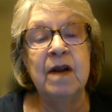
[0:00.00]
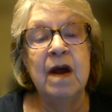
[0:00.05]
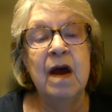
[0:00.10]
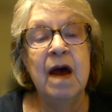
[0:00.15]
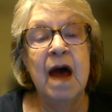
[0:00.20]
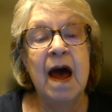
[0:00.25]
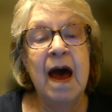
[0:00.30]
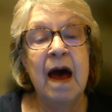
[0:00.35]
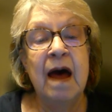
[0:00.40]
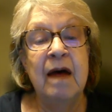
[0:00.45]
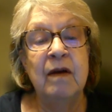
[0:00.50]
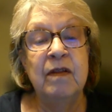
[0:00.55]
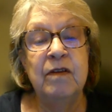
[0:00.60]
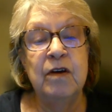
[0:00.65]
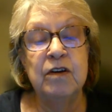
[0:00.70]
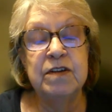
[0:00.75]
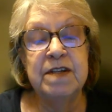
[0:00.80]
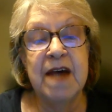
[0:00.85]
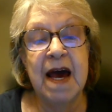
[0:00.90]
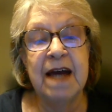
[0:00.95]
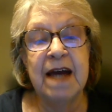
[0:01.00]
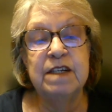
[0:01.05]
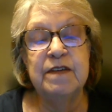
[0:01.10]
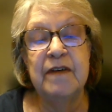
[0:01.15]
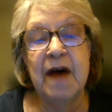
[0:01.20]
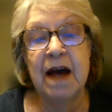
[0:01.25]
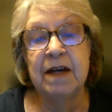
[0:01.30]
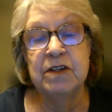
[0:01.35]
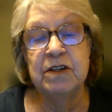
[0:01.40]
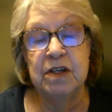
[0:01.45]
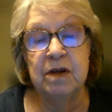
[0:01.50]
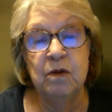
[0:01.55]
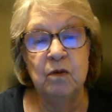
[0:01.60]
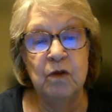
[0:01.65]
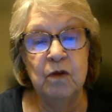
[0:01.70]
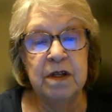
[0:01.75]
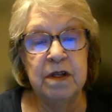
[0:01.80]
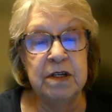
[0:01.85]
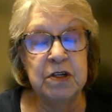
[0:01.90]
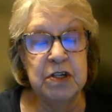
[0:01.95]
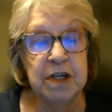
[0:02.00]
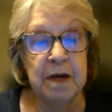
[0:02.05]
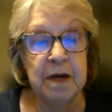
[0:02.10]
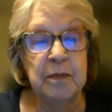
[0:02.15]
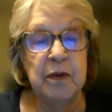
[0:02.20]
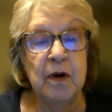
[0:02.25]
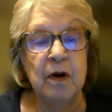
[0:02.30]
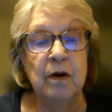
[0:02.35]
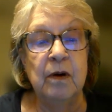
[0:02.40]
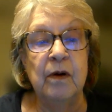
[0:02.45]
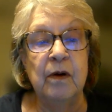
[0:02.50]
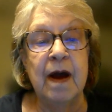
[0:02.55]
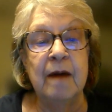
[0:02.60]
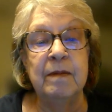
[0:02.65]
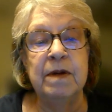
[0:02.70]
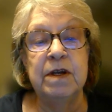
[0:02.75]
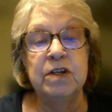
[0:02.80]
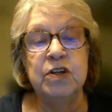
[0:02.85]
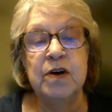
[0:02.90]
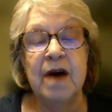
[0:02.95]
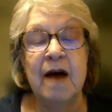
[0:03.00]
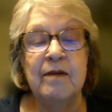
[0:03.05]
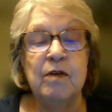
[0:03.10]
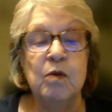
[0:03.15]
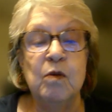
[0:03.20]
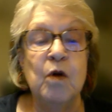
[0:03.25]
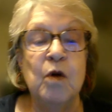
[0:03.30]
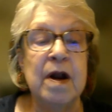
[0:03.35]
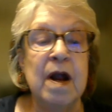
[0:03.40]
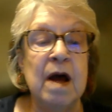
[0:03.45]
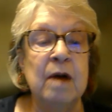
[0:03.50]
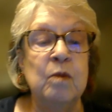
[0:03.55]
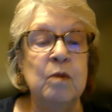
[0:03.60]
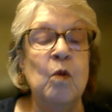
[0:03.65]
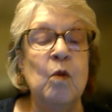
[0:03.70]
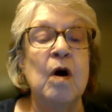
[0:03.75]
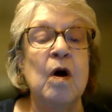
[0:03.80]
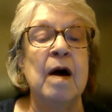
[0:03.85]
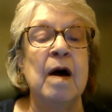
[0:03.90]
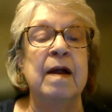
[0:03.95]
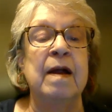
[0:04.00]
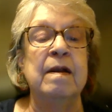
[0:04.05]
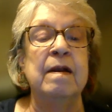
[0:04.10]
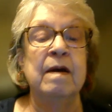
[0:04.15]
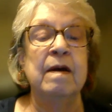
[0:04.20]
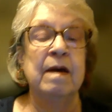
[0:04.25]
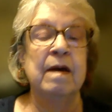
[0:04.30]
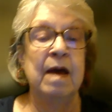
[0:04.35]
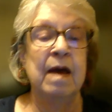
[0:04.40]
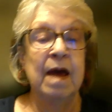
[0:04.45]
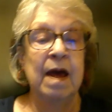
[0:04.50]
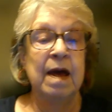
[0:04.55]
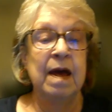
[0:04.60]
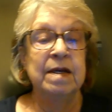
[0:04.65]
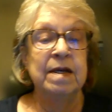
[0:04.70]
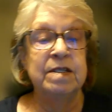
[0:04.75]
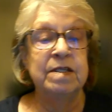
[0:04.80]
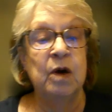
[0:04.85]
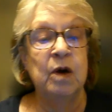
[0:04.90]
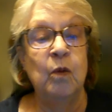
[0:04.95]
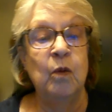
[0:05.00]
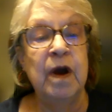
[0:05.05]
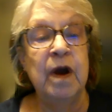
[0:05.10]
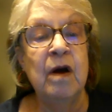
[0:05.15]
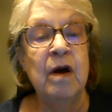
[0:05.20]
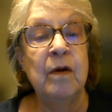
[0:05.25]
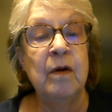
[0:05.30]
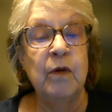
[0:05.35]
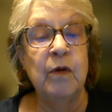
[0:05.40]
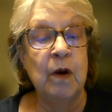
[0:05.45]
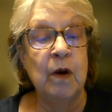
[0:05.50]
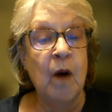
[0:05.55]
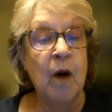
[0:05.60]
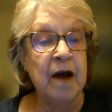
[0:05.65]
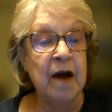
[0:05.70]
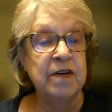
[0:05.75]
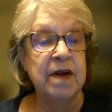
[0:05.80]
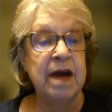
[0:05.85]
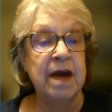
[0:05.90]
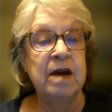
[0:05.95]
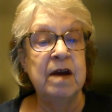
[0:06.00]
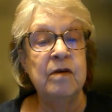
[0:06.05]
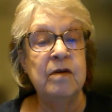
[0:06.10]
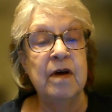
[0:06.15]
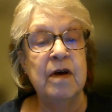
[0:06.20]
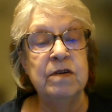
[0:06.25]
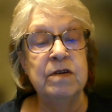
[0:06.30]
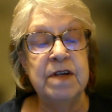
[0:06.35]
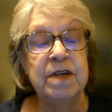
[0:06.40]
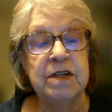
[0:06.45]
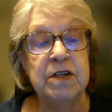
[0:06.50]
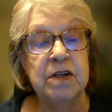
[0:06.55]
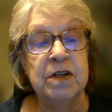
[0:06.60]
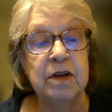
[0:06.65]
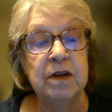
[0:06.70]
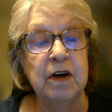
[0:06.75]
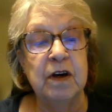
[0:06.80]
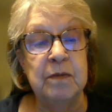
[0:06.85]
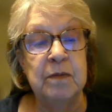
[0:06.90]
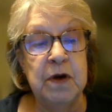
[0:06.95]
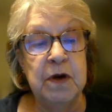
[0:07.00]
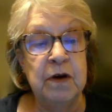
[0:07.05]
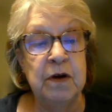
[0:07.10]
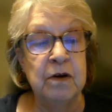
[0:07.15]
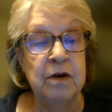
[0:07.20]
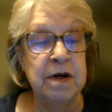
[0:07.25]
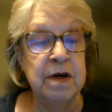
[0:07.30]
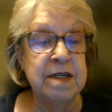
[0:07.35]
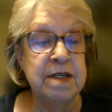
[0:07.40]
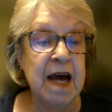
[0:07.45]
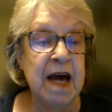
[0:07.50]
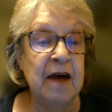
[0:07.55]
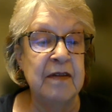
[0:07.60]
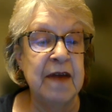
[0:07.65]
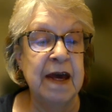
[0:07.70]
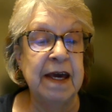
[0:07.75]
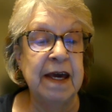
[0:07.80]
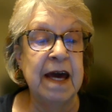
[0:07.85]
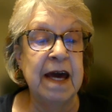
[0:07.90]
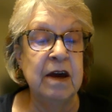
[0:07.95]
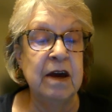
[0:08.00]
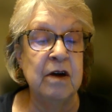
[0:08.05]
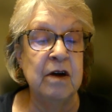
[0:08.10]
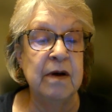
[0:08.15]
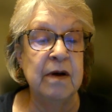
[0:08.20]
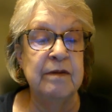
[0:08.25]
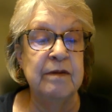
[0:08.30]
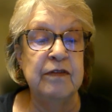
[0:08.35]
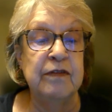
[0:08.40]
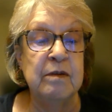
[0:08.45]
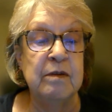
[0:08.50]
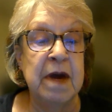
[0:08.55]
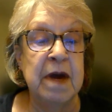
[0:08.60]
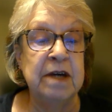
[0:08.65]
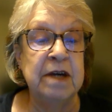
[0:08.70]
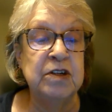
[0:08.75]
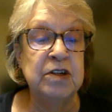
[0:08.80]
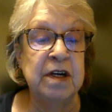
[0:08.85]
your satisfaction with the SHIP program. Did you have a one on one? So we're required to enter those into the computer, is how they get your information.